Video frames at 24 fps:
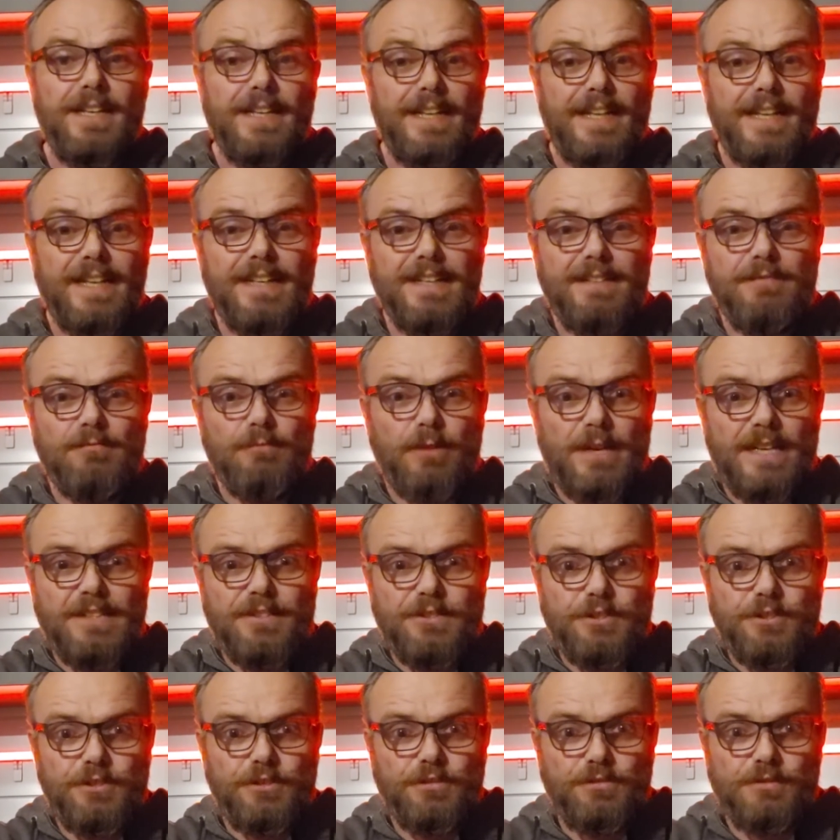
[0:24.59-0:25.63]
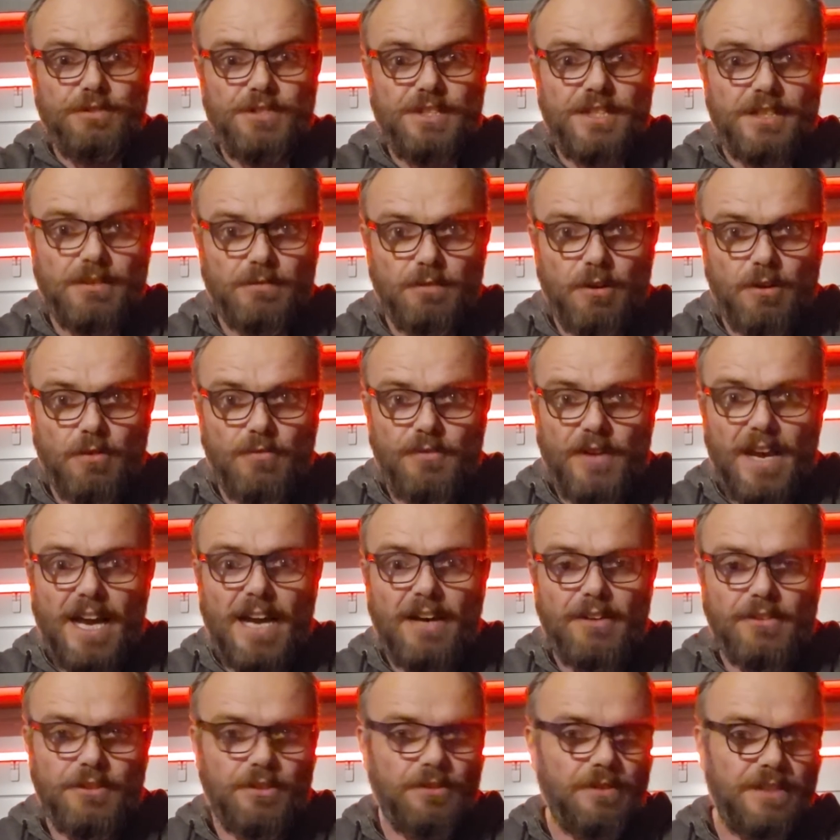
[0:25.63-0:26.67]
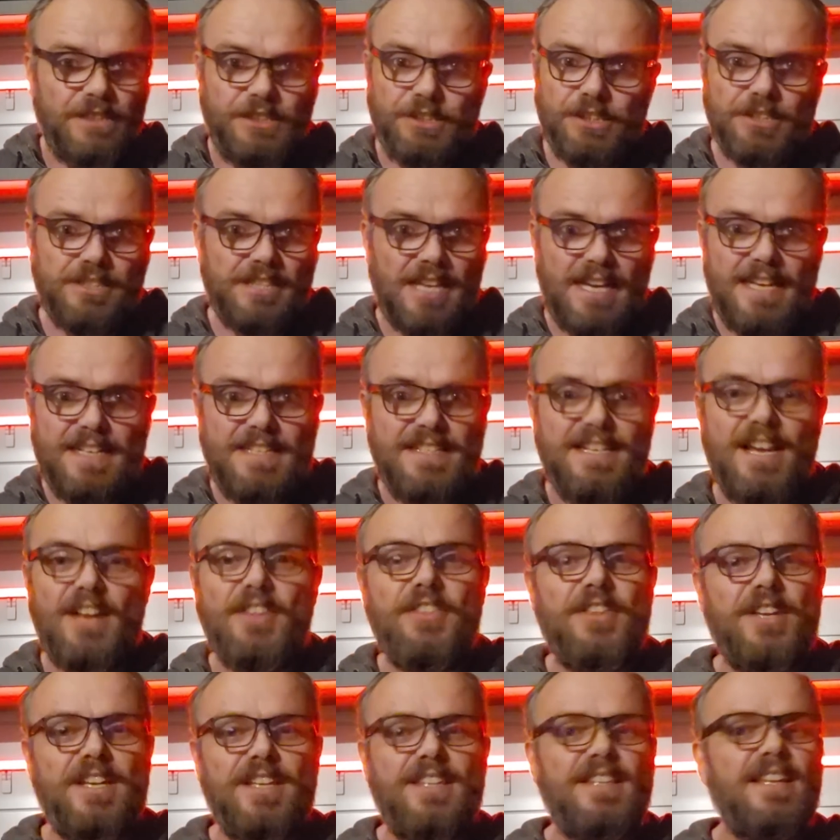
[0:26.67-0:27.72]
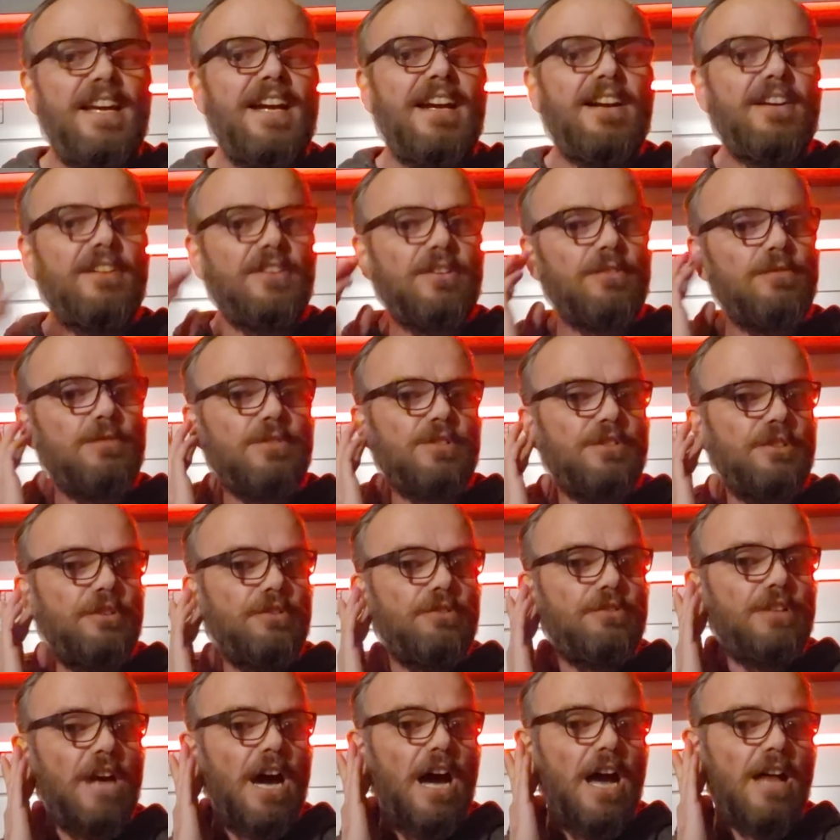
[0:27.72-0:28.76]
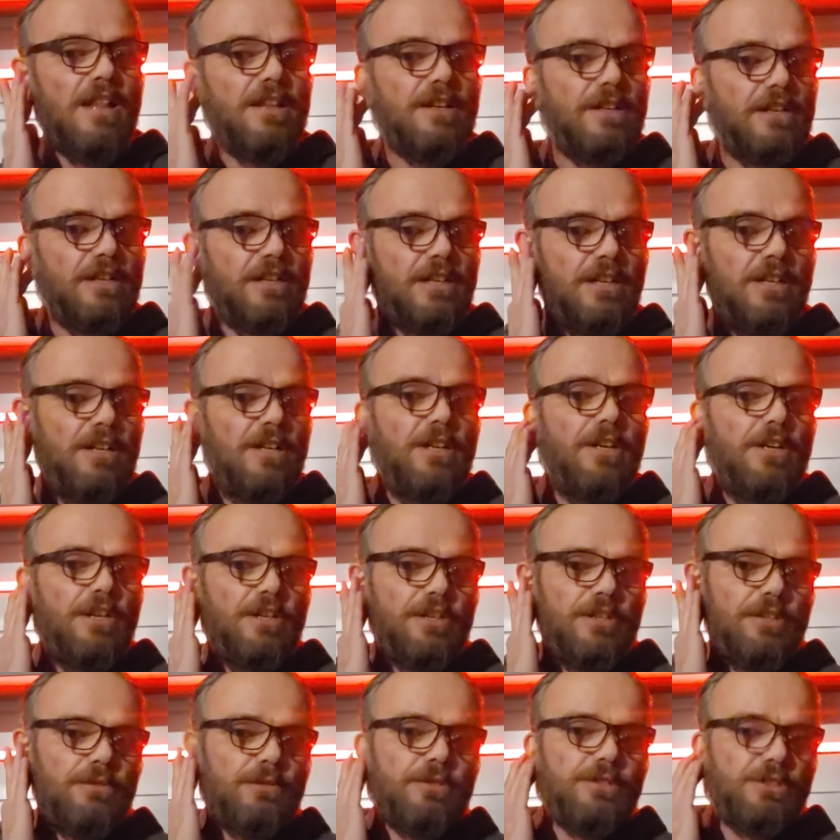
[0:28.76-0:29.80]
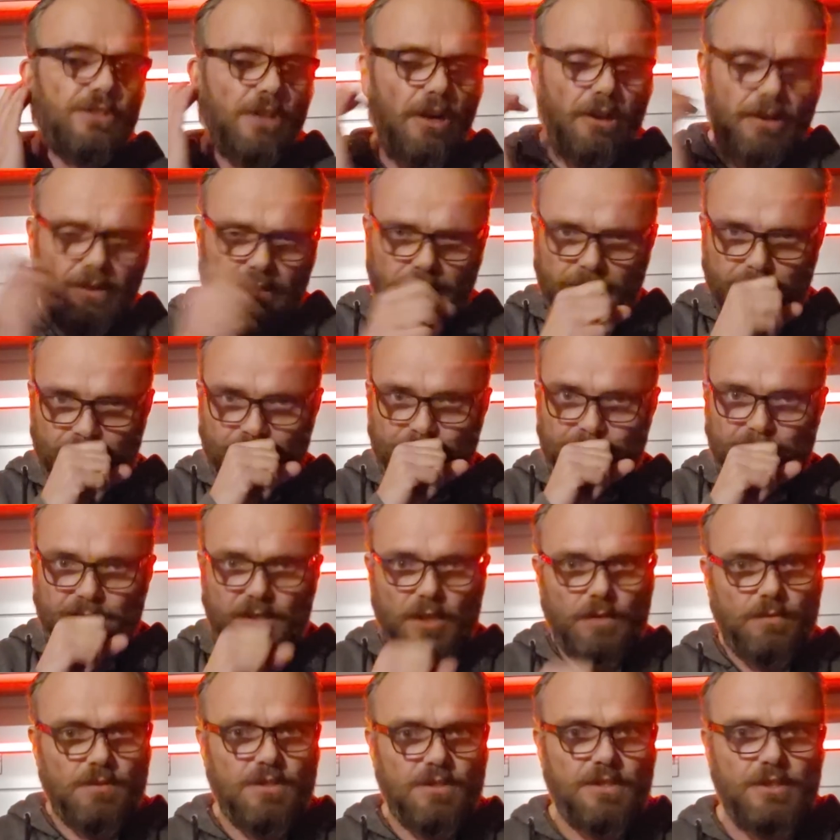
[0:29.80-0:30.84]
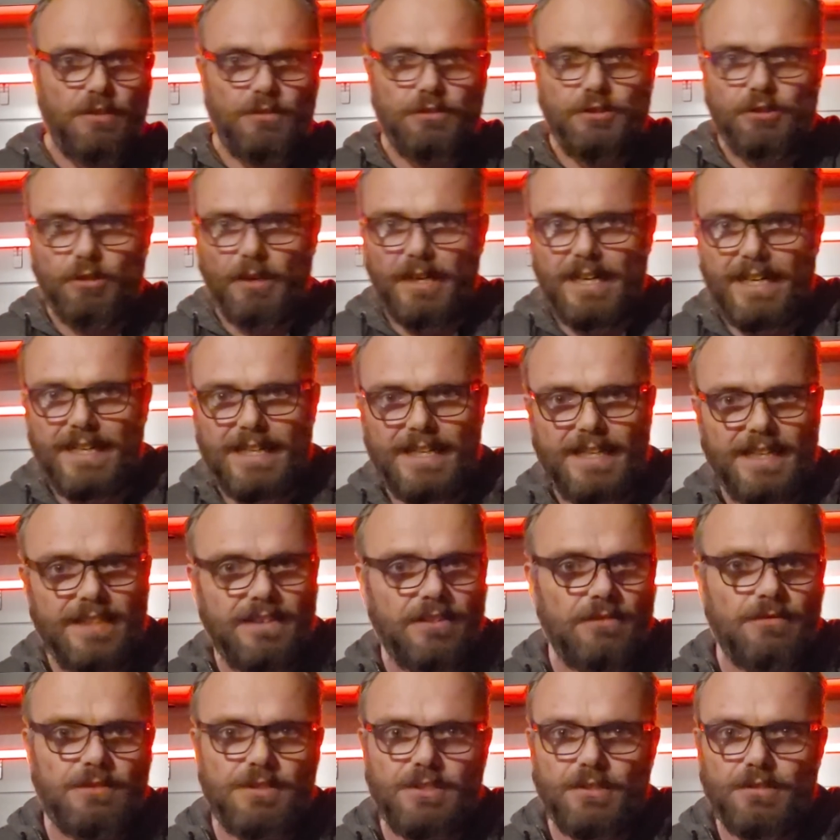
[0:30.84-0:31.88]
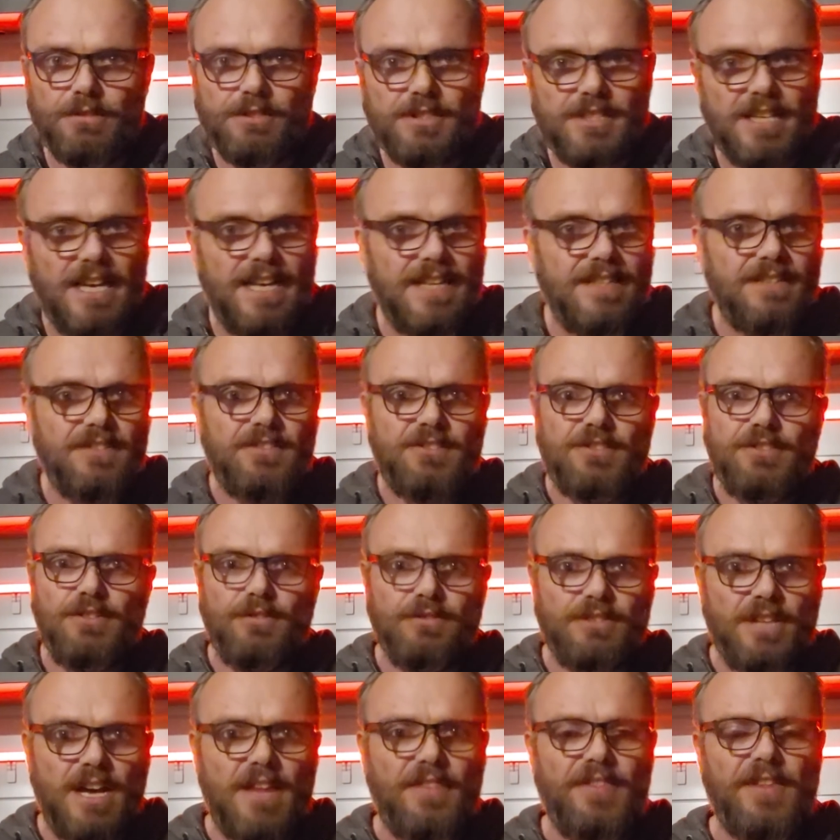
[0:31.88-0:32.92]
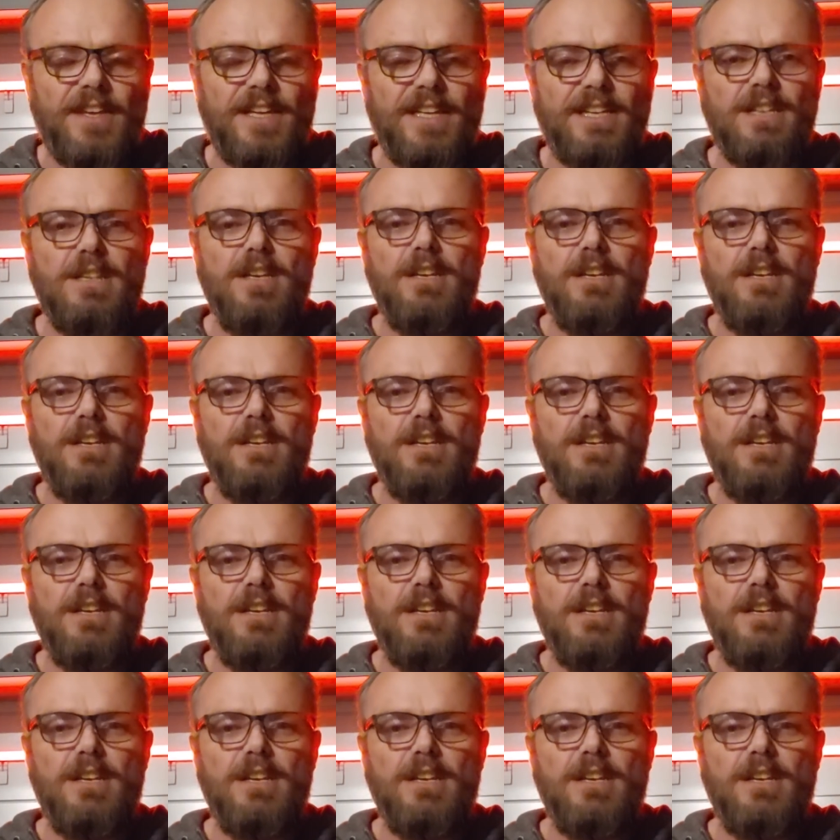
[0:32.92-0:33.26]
It went to zero value. It just had nothing there. There was no dollar. There was there was no trading. There was no cents. No nothing.